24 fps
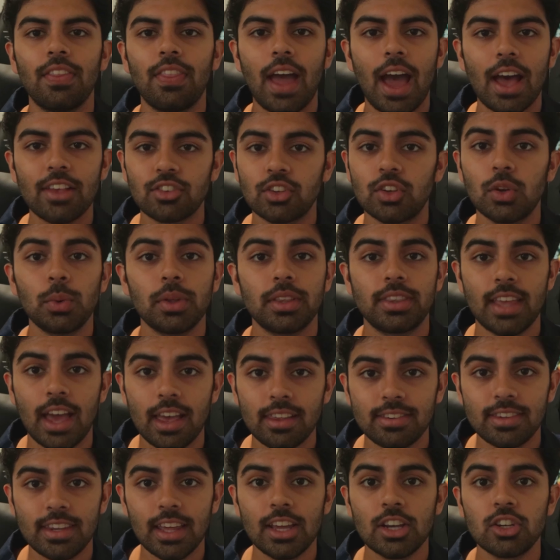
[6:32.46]
that has to do with
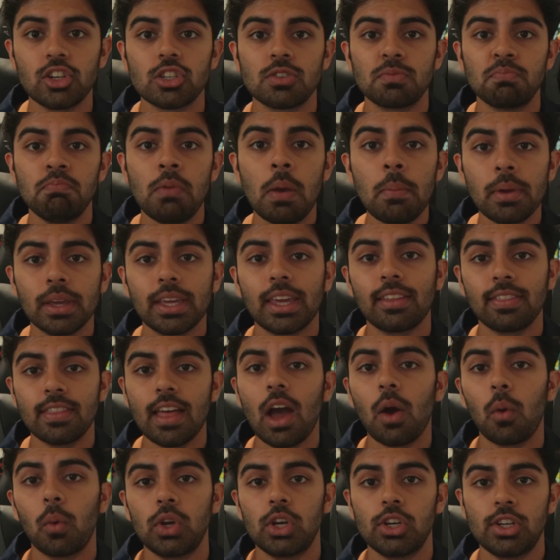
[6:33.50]
test day, just mimicking
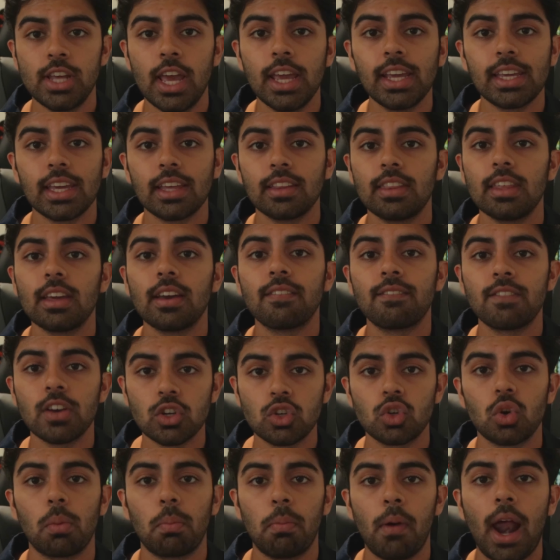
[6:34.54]
that when you're taking the
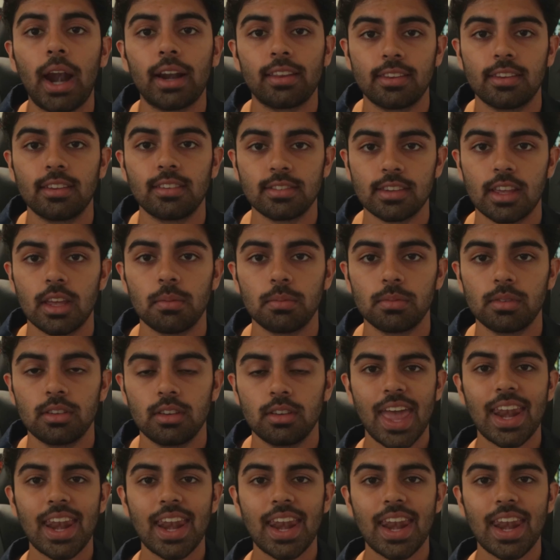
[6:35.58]
official practice exams.